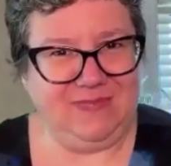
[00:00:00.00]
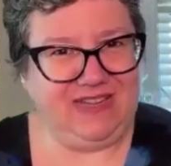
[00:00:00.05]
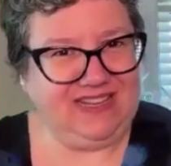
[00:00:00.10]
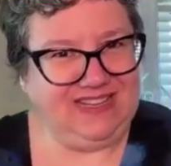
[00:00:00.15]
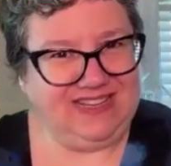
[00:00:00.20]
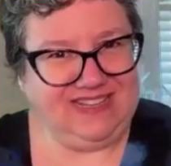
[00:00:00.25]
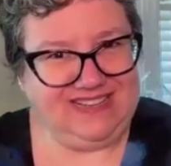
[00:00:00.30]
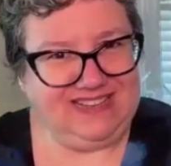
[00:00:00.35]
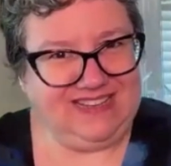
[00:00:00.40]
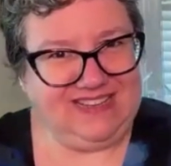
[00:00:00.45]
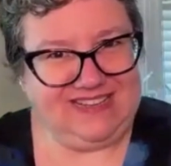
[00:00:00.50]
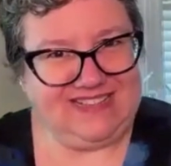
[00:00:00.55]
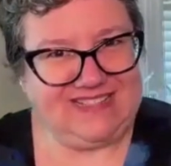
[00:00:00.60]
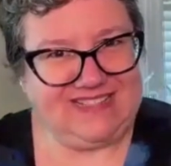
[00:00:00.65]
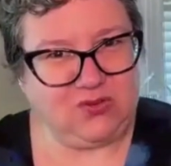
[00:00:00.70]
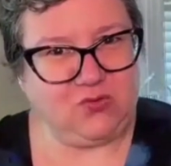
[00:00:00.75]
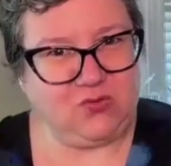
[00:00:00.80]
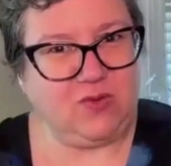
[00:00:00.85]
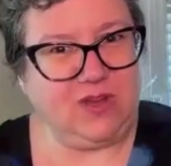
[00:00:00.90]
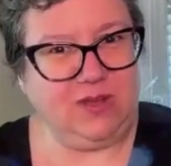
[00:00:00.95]
keeping it
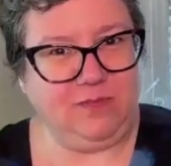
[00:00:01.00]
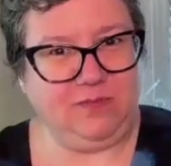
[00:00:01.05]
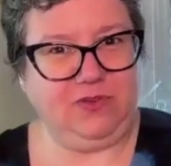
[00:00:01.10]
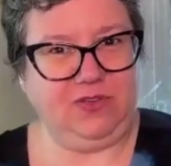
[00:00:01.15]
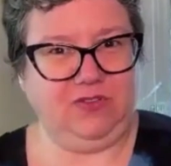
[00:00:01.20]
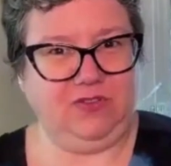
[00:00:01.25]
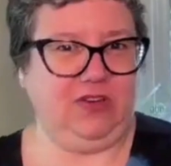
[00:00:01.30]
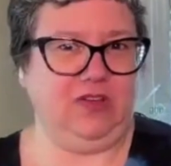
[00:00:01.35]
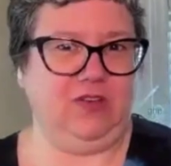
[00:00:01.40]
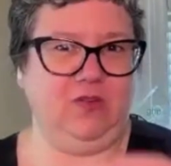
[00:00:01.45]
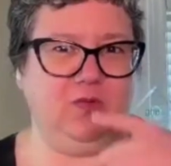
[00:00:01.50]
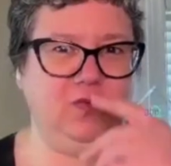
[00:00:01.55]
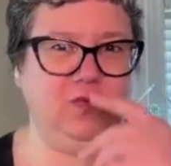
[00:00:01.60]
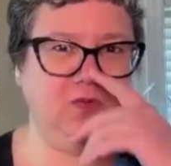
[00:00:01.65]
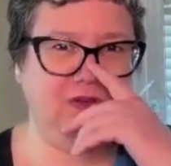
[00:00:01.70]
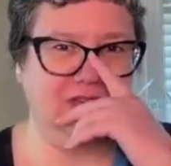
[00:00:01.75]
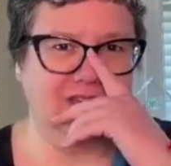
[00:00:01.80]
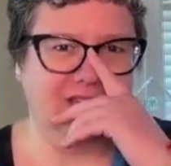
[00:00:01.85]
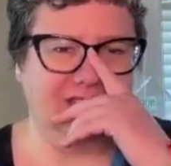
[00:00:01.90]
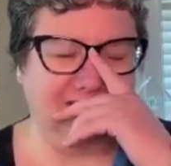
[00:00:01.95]
in his grip, you
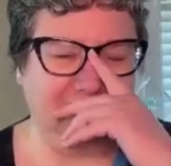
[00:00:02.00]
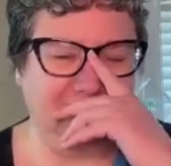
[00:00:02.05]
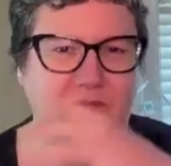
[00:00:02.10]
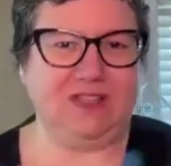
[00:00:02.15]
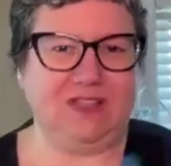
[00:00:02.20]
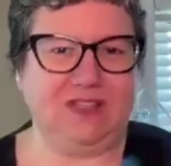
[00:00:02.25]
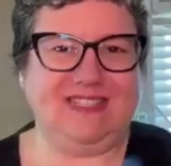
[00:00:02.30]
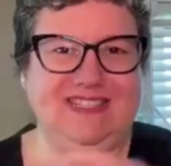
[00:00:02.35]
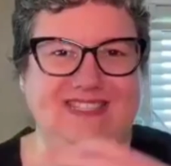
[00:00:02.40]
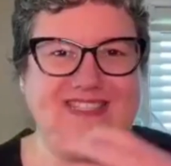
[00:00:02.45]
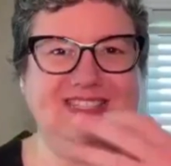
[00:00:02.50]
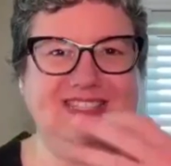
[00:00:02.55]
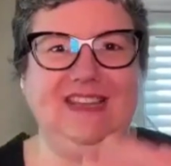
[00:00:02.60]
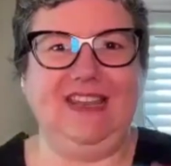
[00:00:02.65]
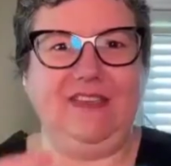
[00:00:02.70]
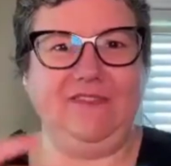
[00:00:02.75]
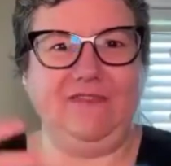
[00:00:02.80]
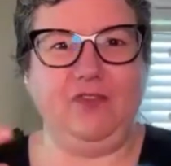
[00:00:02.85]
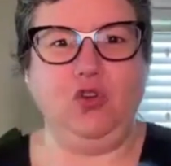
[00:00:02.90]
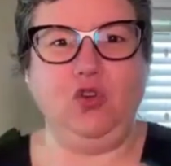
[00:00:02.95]
know. It was
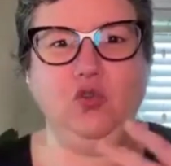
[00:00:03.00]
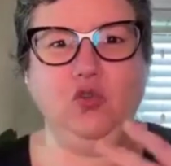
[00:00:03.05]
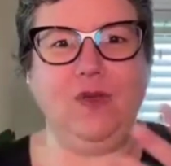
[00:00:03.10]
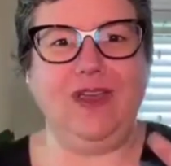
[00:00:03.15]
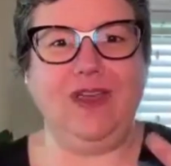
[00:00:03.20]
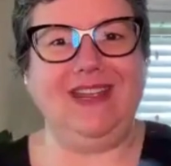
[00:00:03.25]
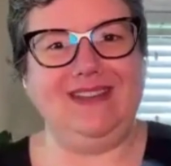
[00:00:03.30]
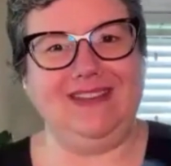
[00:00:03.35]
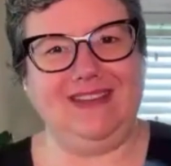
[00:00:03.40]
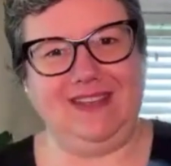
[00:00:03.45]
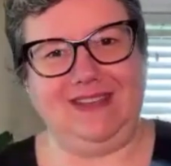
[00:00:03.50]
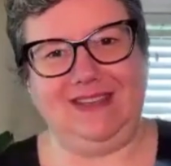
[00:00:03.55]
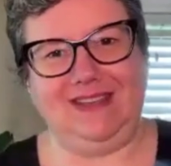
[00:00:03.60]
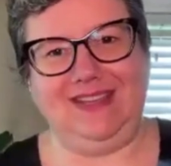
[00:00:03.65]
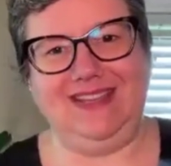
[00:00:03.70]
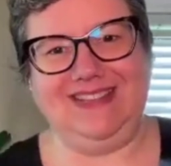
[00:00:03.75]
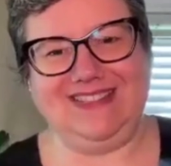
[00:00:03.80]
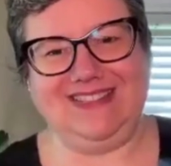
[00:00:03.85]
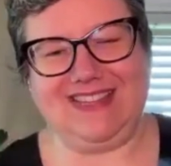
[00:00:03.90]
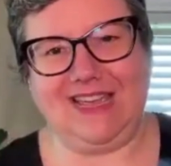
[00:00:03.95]
still
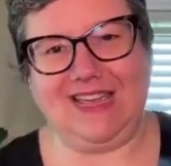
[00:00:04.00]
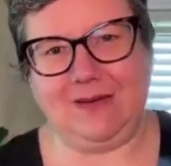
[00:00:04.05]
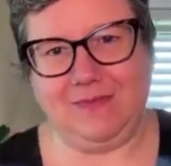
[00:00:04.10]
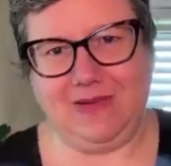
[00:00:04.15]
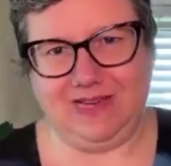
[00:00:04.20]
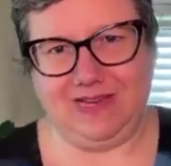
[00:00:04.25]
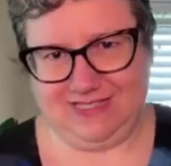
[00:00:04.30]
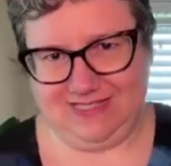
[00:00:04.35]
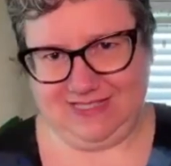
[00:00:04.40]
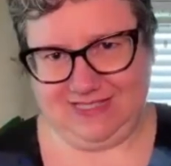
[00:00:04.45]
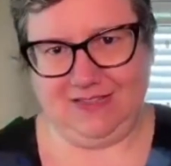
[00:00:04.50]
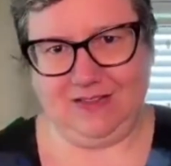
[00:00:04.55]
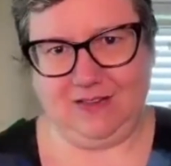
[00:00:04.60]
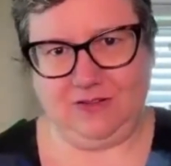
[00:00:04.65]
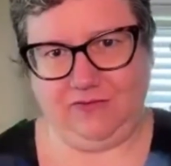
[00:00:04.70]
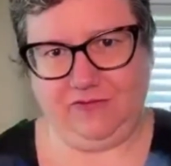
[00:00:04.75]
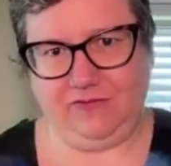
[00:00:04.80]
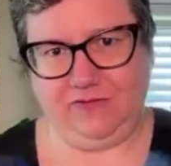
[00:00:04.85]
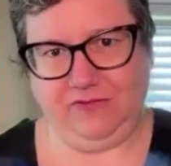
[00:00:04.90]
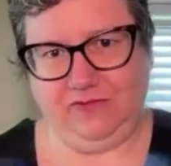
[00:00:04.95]
evaluating inside
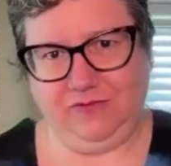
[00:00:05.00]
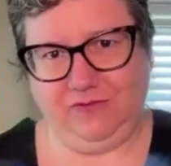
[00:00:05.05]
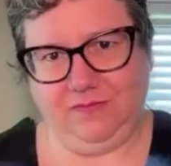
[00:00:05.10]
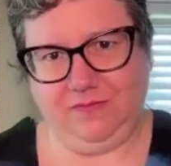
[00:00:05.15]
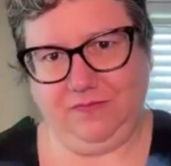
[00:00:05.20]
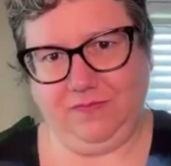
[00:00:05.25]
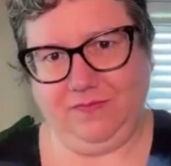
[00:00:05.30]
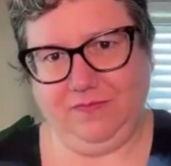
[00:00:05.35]
myself.